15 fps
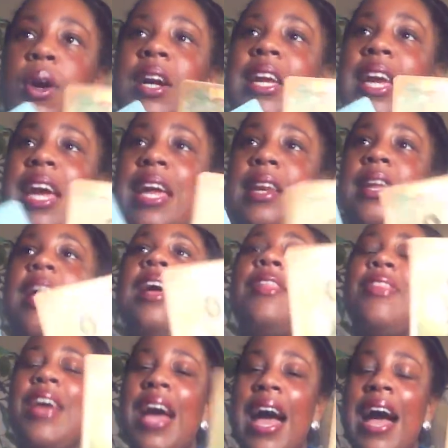Again,
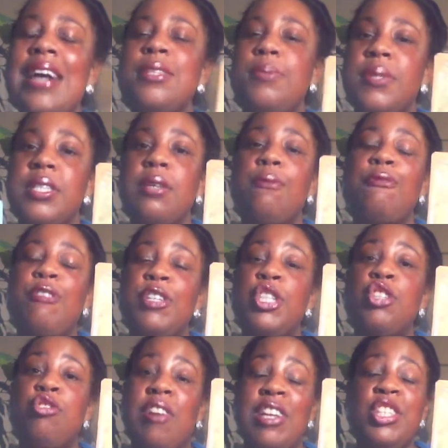there has been some
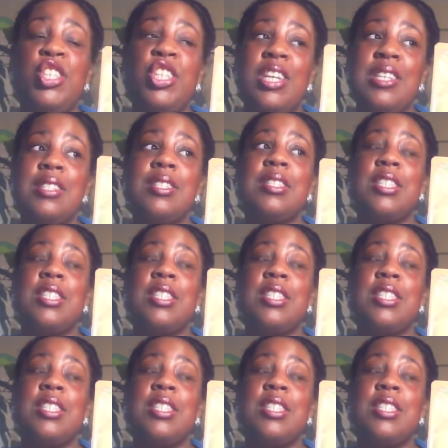frustration